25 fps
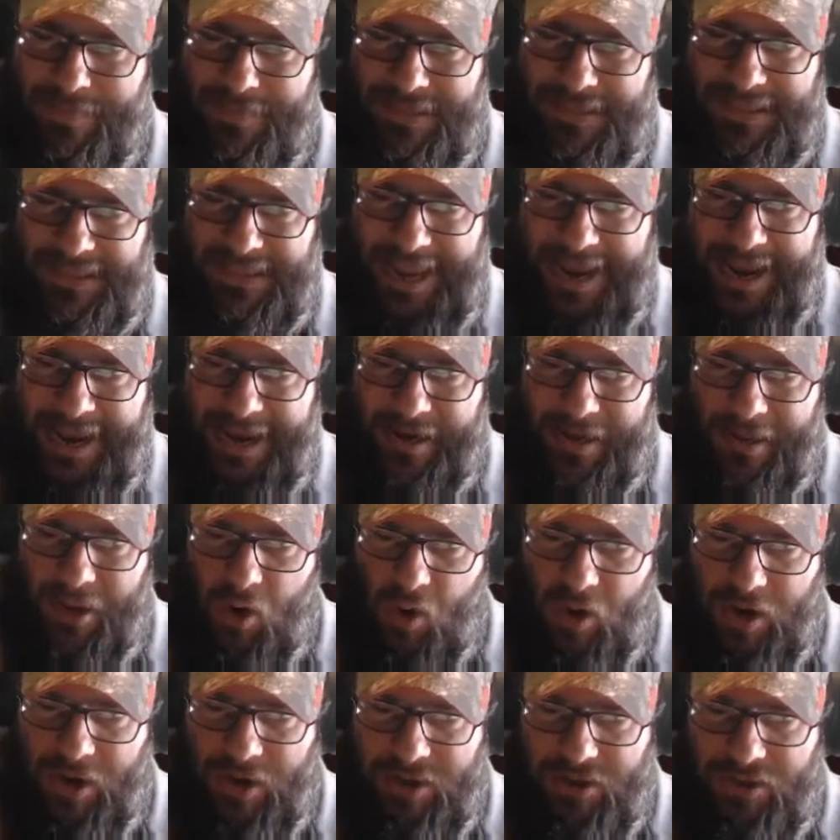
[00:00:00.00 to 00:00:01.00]

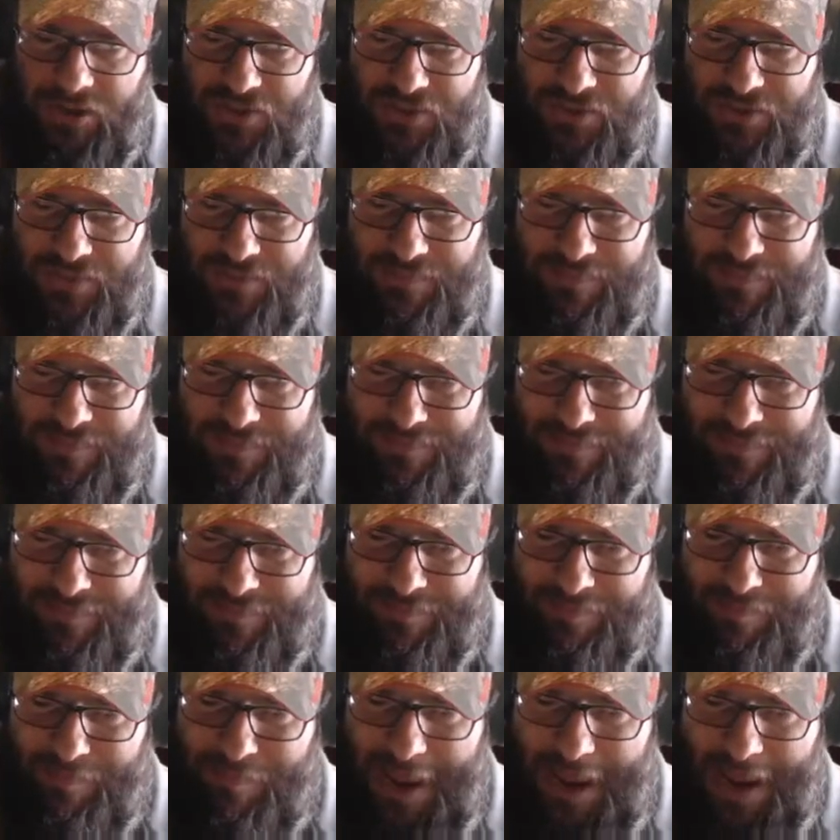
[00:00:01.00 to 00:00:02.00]
landlords
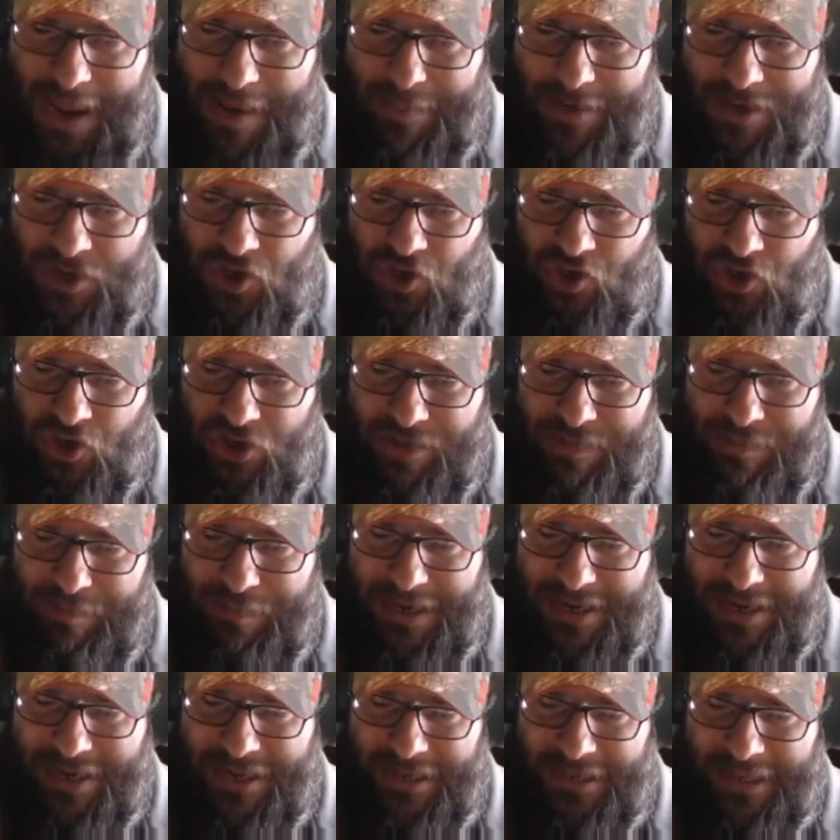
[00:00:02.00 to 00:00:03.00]
maybe shouldn't
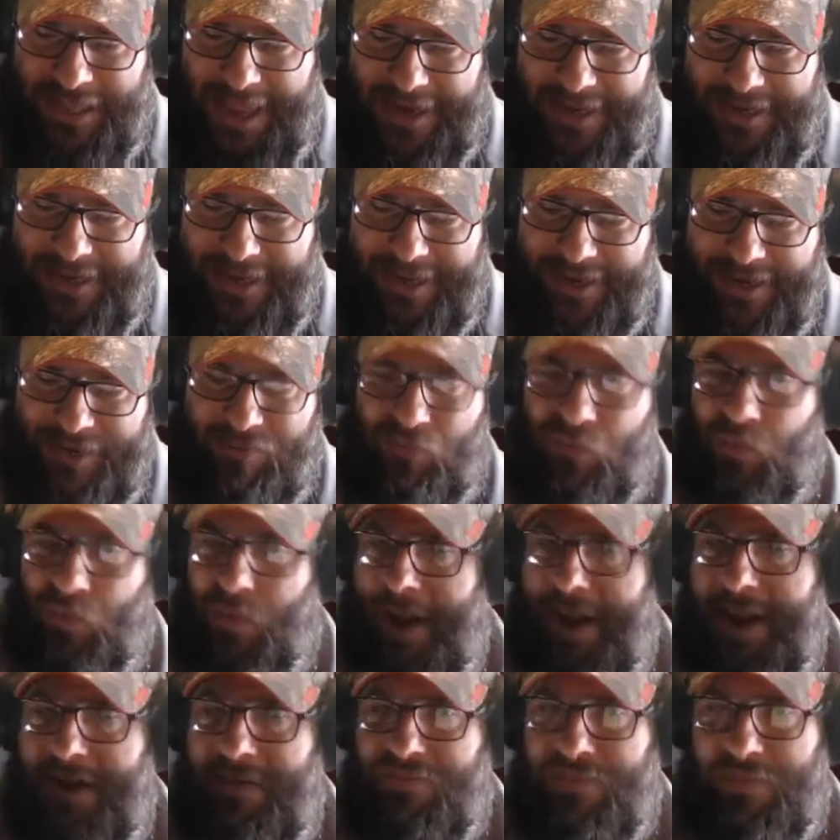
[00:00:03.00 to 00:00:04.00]
be collecting
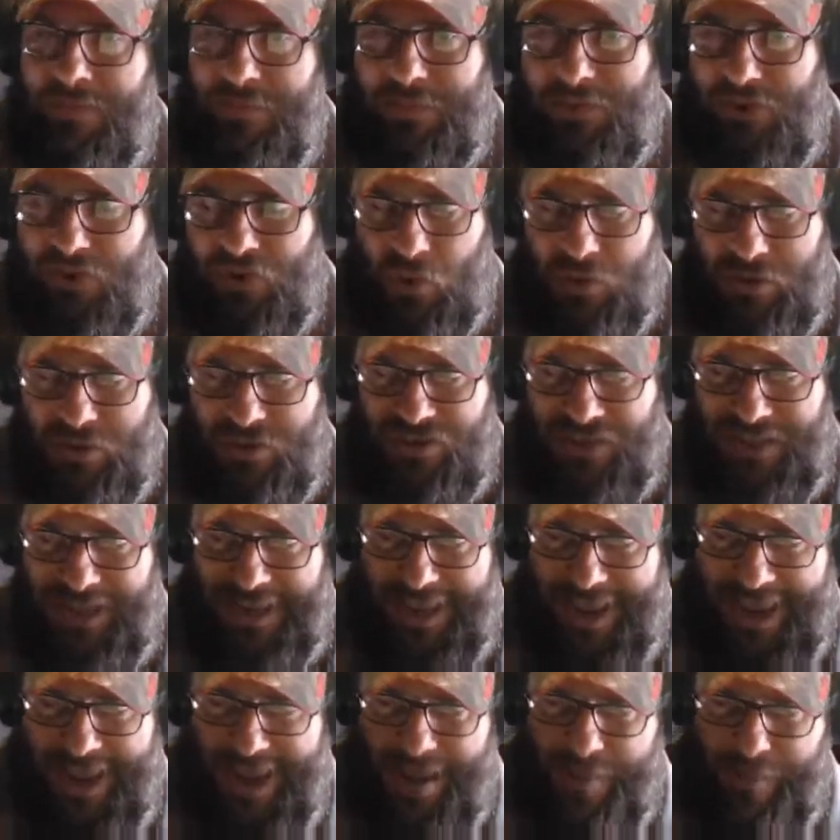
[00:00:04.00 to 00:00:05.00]
rent from stores that
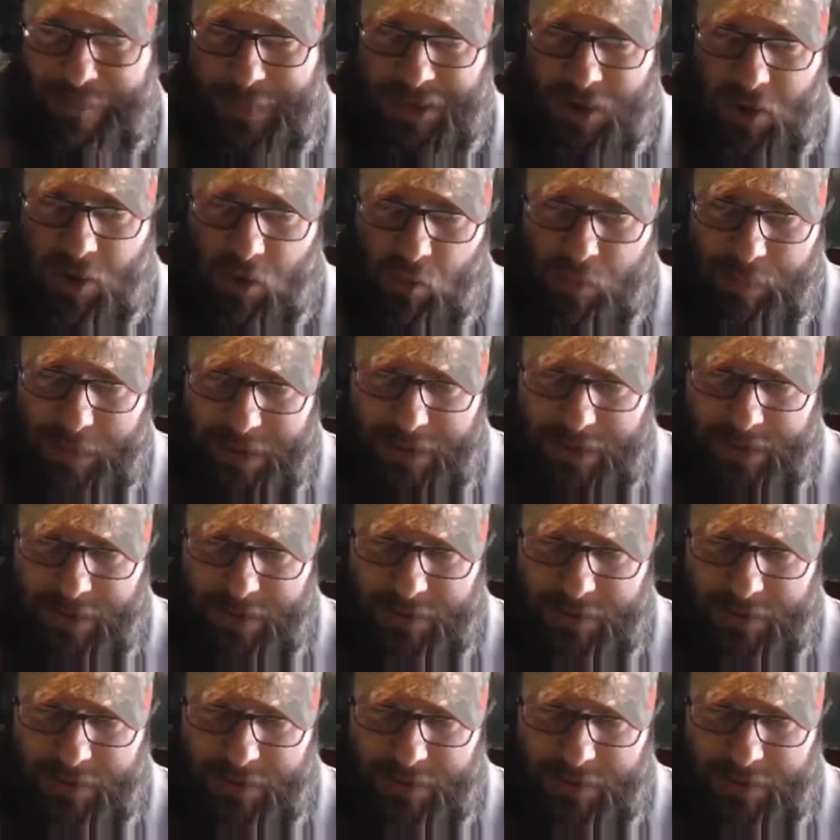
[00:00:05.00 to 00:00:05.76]
can't be open.